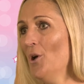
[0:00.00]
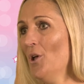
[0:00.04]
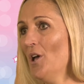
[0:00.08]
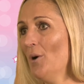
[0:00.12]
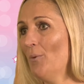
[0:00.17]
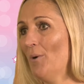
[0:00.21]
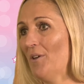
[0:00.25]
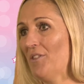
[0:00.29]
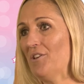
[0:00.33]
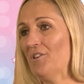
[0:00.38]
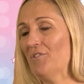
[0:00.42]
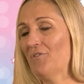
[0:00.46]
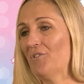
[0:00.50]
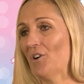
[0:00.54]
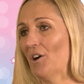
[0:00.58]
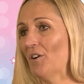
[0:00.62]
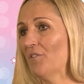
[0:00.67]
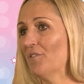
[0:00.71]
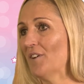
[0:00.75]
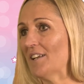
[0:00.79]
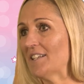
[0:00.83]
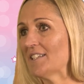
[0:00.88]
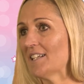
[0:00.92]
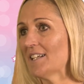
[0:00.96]
Whether you've got a
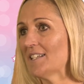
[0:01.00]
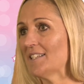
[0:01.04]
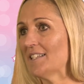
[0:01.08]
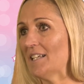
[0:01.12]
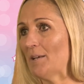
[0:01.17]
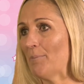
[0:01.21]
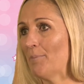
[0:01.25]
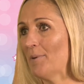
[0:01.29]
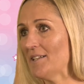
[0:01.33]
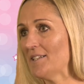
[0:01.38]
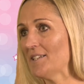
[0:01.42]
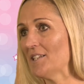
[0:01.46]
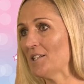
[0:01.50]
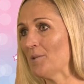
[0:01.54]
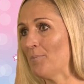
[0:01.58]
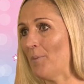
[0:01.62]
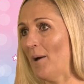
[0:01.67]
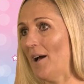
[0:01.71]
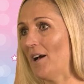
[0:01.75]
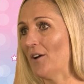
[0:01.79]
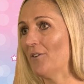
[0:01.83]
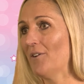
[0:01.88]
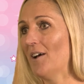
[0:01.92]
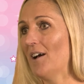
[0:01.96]
fantastic business
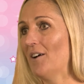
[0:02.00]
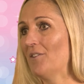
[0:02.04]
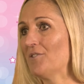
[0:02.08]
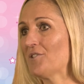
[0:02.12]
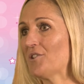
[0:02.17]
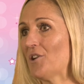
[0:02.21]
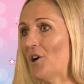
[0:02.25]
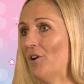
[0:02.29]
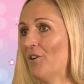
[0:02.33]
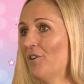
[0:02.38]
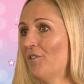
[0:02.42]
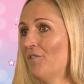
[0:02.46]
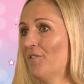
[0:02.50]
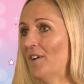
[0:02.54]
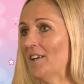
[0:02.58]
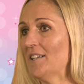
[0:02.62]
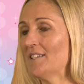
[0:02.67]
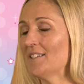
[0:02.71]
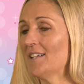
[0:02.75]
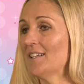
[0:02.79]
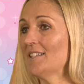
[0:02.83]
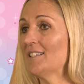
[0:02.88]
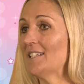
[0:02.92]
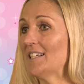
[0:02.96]
background or a
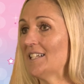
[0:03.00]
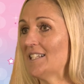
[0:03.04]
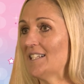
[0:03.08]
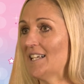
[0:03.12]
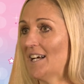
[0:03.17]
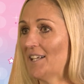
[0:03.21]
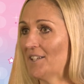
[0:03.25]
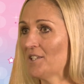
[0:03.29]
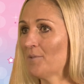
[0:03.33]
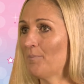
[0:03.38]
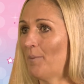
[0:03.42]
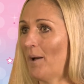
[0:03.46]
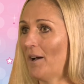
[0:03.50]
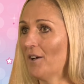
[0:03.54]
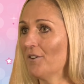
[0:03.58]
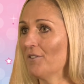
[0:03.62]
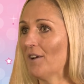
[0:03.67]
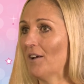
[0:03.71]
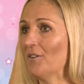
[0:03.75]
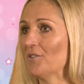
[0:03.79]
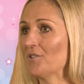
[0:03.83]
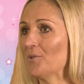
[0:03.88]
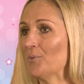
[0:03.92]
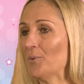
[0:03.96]
fantastic dance
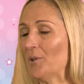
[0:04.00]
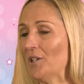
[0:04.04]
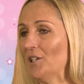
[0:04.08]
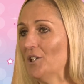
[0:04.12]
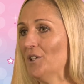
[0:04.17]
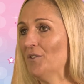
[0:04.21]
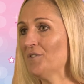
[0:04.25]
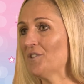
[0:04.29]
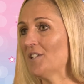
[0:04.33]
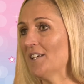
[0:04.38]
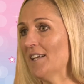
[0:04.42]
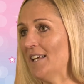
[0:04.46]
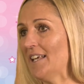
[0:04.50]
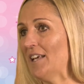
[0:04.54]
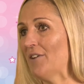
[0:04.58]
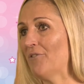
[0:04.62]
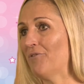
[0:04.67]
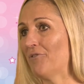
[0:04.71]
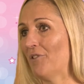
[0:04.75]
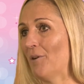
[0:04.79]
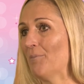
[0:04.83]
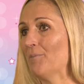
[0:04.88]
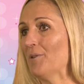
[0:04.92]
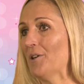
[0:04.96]
background, we'd love to hear
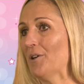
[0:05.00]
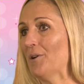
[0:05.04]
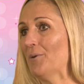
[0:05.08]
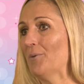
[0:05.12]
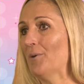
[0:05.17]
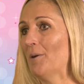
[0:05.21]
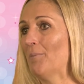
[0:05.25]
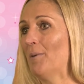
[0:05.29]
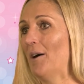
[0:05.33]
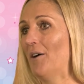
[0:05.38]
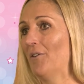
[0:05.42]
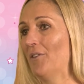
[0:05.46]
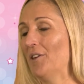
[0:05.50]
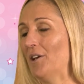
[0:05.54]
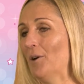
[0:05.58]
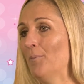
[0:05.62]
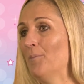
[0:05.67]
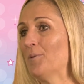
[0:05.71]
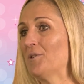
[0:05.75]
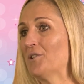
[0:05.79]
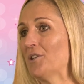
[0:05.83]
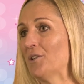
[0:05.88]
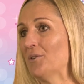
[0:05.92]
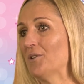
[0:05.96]
from you about the
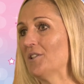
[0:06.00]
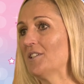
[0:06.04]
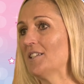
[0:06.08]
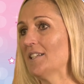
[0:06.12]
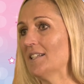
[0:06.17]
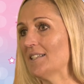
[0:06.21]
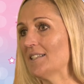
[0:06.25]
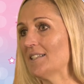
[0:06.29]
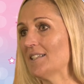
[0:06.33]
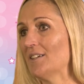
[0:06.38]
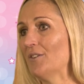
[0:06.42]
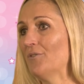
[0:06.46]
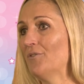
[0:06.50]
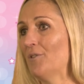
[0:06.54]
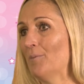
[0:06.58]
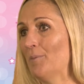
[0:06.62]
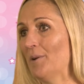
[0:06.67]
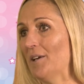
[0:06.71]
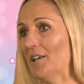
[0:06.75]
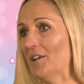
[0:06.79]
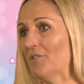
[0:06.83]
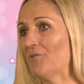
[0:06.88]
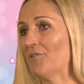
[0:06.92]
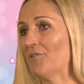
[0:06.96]
opportunities for being a